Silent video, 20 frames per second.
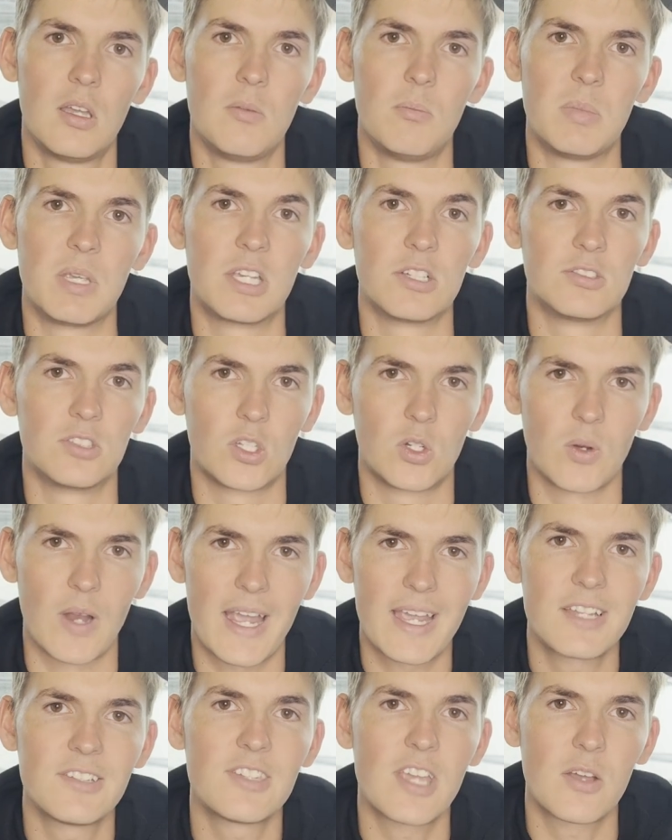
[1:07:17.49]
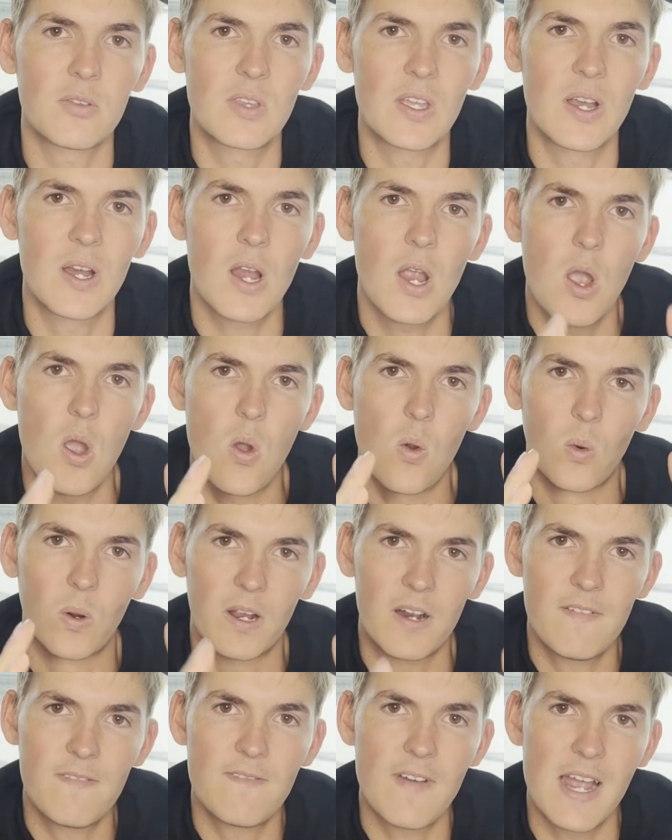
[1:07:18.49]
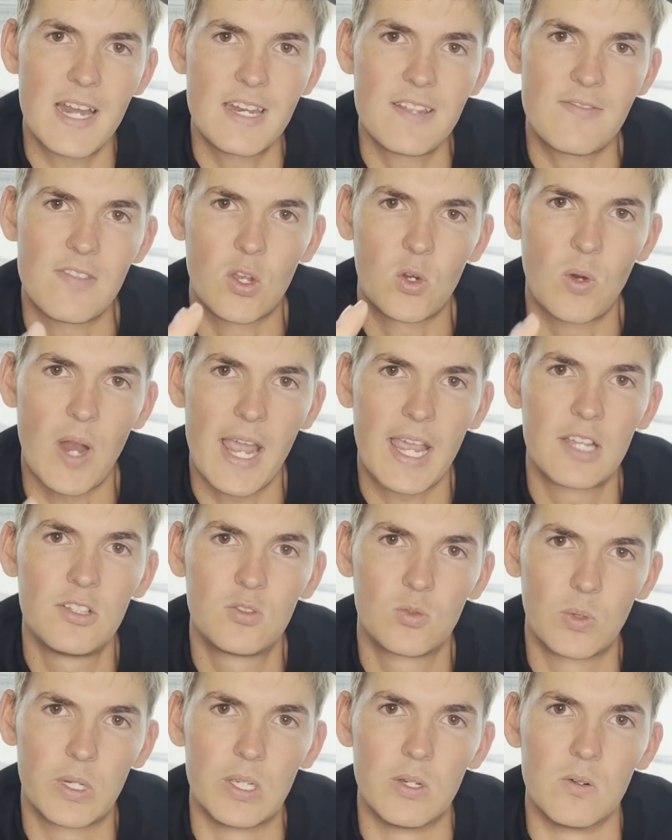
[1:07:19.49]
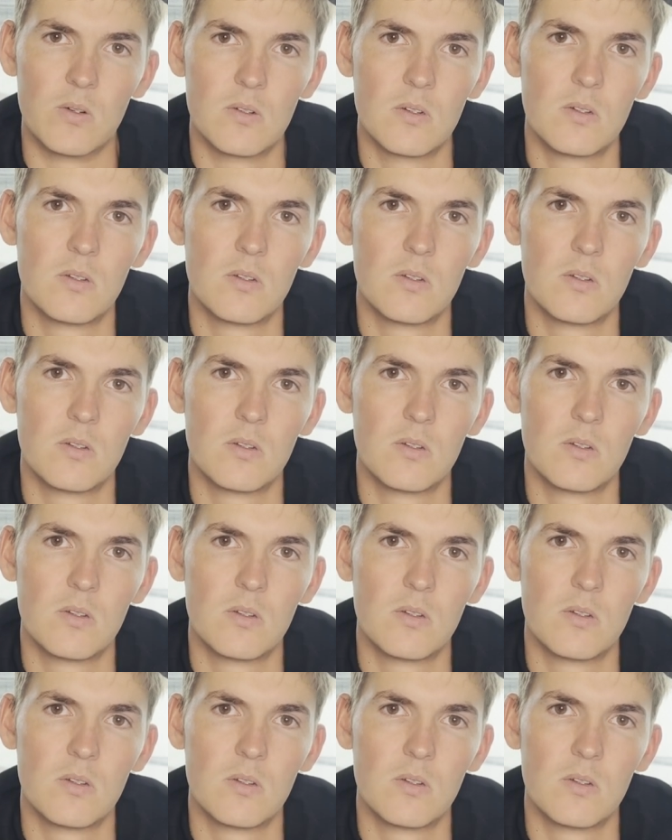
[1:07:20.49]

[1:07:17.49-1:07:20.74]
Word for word: Because the Kraken's out there, we're going to find it, the Kraken's real.